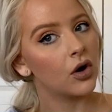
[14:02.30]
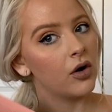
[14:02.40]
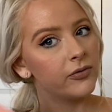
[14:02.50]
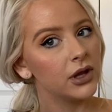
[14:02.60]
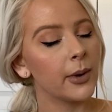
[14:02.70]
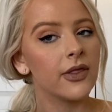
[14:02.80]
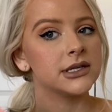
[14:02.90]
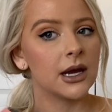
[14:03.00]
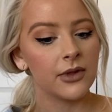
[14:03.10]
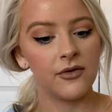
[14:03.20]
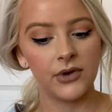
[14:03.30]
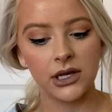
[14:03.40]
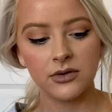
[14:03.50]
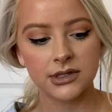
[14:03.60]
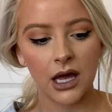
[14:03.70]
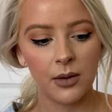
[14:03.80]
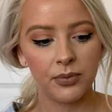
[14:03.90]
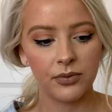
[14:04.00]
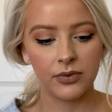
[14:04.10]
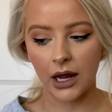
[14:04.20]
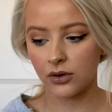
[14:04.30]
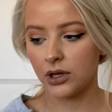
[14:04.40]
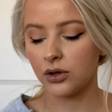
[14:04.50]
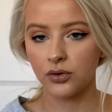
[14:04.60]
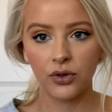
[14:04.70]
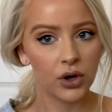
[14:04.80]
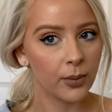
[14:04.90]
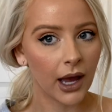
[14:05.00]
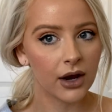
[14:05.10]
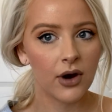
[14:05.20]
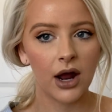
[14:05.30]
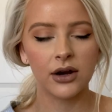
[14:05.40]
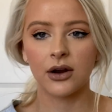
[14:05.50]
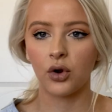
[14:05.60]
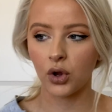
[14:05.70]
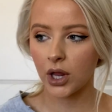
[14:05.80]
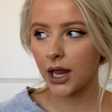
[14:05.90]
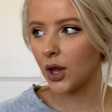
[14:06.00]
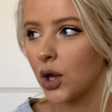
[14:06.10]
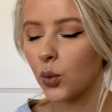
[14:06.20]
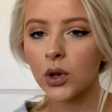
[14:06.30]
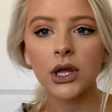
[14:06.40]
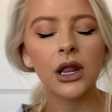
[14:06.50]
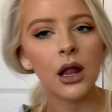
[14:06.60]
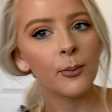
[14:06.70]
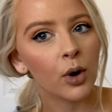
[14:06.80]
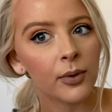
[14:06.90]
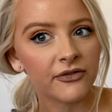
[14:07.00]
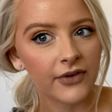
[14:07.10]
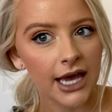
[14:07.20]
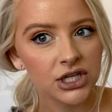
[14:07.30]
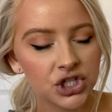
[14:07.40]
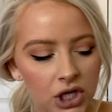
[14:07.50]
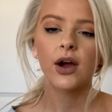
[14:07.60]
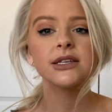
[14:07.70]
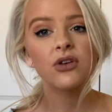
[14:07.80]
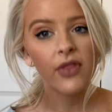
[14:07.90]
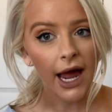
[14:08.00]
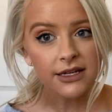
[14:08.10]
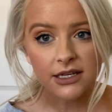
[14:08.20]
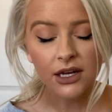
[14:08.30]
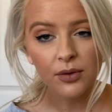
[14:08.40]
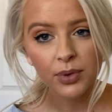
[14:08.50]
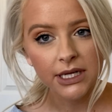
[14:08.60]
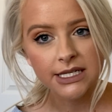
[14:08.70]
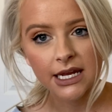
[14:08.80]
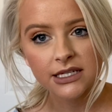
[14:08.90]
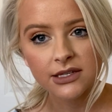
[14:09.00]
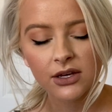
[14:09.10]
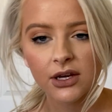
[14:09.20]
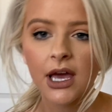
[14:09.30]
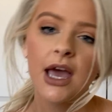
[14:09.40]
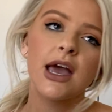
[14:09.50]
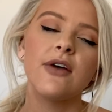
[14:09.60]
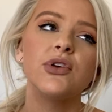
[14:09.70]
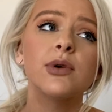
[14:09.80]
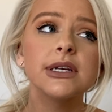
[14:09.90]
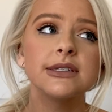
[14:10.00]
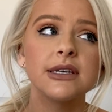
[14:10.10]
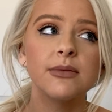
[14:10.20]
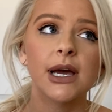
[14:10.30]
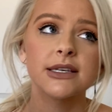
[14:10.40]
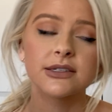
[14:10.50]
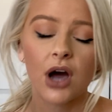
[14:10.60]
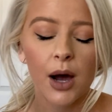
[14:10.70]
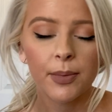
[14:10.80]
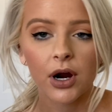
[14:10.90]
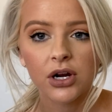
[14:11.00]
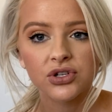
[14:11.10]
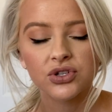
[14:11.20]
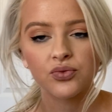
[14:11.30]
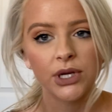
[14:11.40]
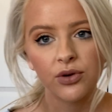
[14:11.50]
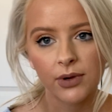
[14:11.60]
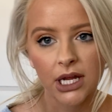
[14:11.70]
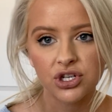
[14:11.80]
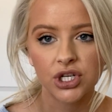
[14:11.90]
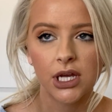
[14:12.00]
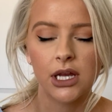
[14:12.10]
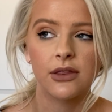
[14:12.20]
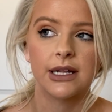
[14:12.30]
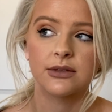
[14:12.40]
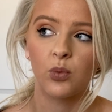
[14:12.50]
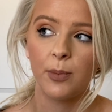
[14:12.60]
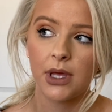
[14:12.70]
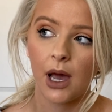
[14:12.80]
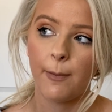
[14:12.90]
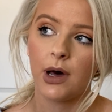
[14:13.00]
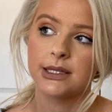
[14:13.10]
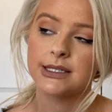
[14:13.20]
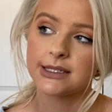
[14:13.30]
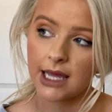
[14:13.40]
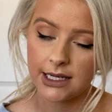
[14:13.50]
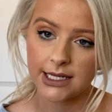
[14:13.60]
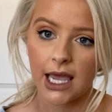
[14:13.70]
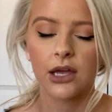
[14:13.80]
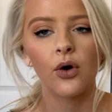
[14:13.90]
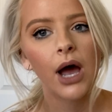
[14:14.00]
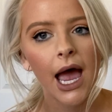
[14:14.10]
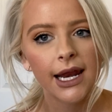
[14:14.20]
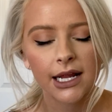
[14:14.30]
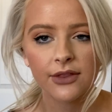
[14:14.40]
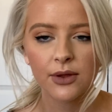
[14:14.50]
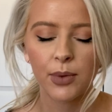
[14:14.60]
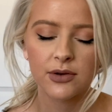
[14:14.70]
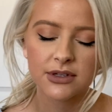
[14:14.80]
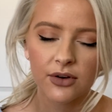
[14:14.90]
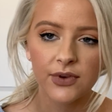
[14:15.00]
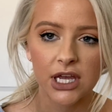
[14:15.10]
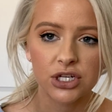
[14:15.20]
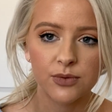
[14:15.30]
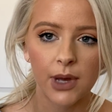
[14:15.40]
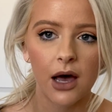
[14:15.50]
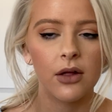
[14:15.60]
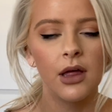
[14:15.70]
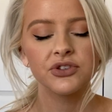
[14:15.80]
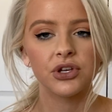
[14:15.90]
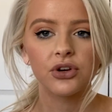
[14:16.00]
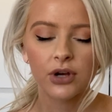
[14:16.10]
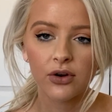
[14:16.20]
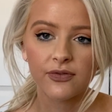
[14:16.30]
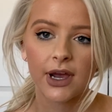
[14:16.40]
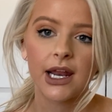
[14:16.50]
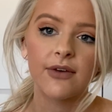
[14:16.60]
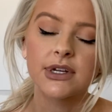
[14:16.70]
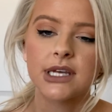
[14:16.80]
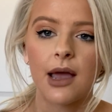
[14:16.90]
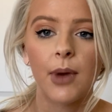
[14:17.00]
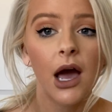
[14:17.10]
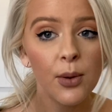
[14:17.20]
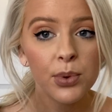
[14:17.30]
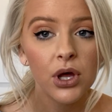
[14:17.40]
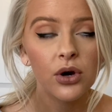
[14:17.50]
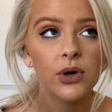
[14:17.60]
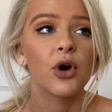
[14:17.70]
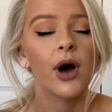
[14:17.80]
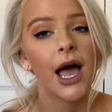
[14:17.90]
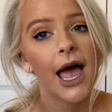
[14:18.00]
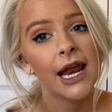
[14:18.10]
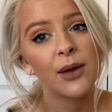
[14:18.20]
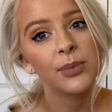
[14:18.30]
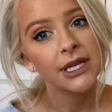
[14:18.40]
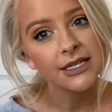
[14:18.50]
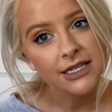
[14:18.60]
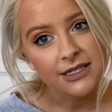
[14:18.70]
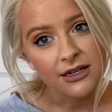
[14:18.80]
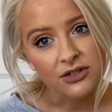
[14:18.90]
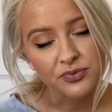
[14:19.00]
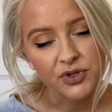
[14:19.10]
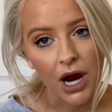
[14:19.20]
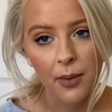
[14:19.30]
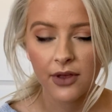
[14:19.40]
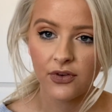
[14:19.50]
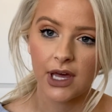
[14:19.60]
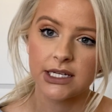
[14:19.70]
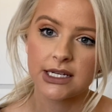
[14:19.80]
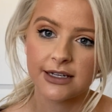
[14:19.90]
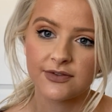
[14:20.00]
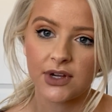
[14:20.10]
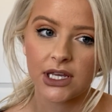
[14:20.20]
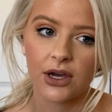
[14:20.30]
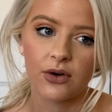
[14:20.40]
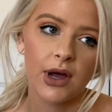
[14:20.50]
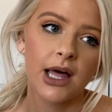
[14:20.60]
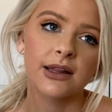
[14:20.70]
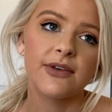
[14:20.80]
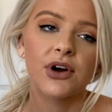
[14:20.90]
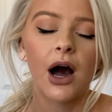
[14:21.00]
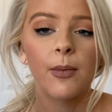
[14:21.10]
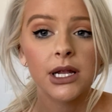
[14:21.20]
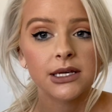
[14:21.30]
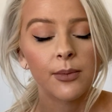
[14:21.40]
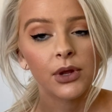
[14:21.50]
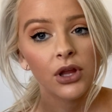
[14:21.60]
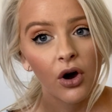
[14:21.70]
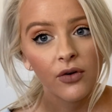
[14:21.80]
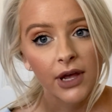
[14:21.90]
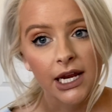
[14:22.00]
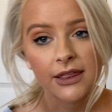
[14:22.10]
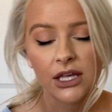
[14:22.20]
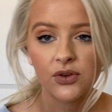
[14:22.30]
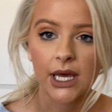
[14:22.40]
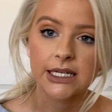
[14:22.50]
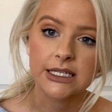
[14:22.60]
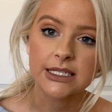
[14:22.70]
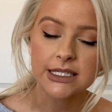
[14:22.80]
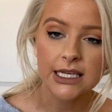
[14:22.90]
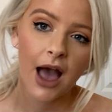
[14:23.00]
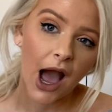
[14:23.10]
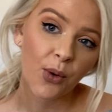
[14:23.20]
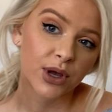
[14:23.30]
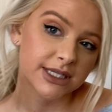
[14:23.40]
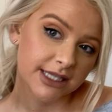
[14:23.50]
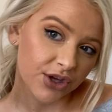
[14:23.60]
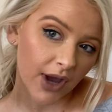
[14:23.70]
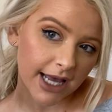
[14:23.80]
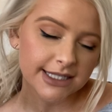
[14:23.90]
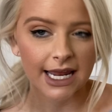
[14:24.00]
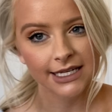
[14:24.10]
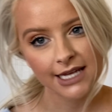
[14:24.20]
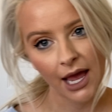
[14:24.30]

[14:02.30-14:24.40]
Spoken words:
hopefully by the time that video's up, that'll include the new background and it'll look a little more profesh. Okay, so that is gonna complete today's look. If you wanna see my Scott Barnes recreation that will be up on Sunday, go ahead and hit the post notification bell so you're notified every time I upload. Go ahead and please consider subscribing if you liked today's video. Leave a comment down below of anything you'd like to see. I will see you guys next